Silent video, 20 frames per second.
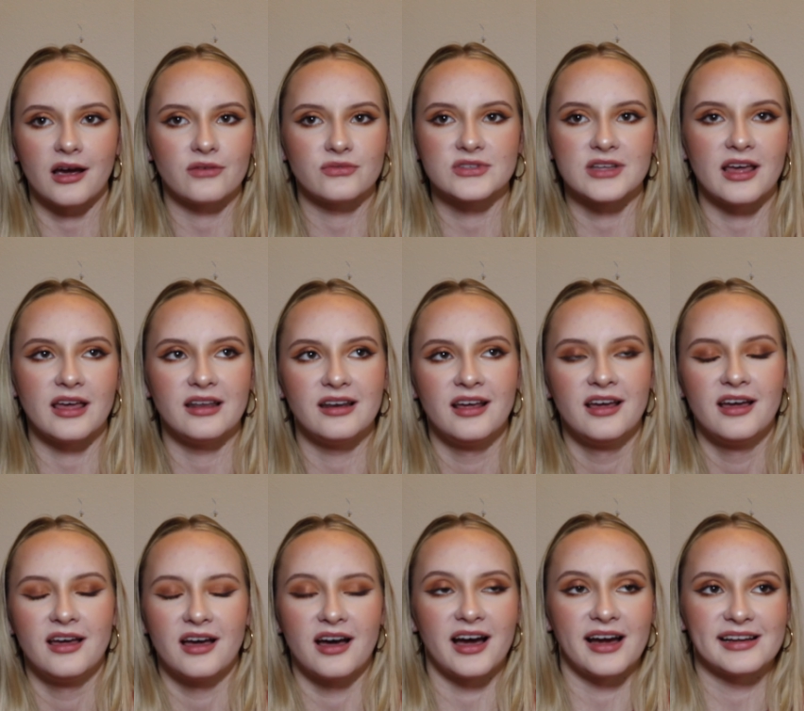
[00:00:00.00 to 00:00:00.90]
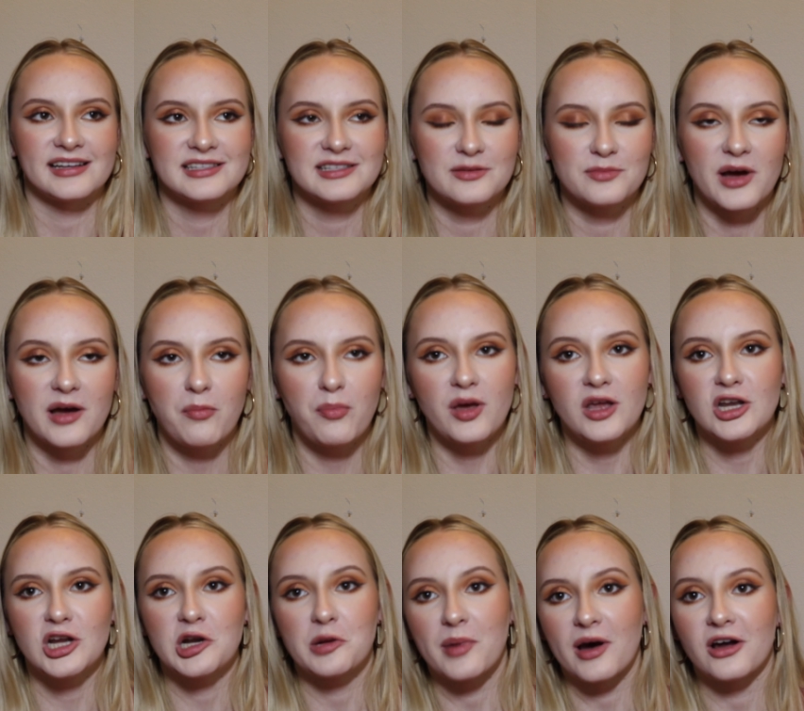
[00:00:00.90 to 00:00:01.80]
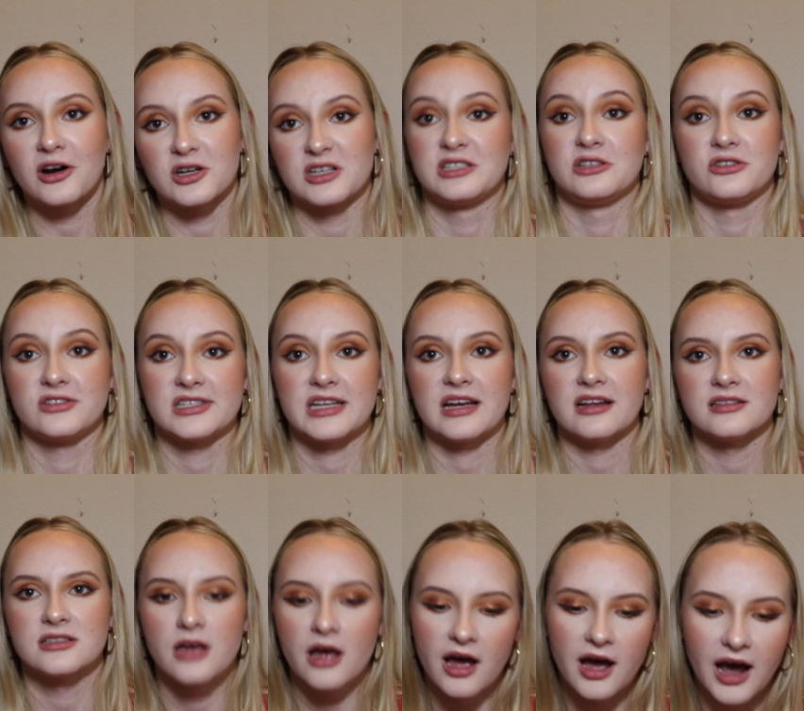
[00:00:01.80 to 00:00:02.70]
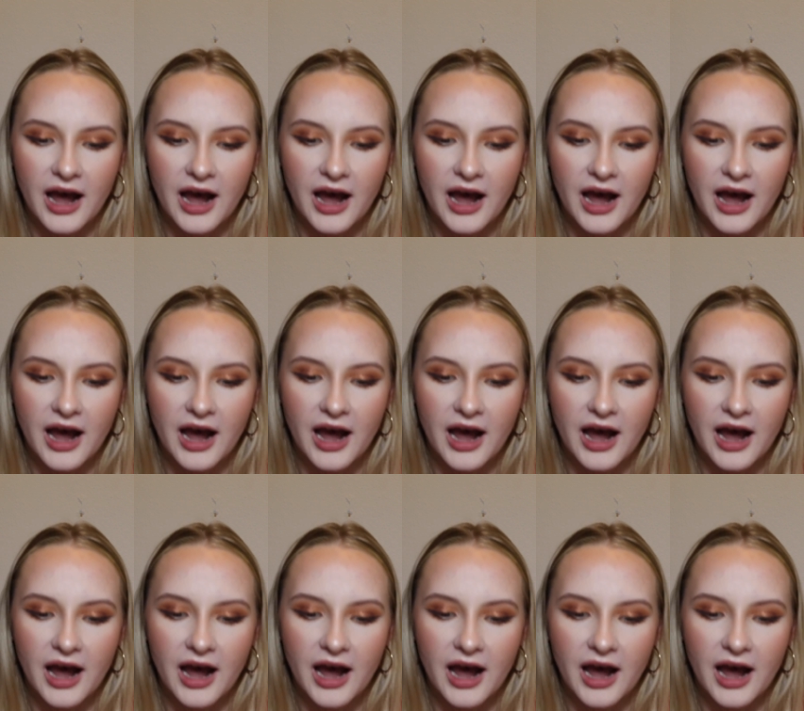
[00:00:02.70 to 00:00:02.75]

I've said. My opinion about her still stands.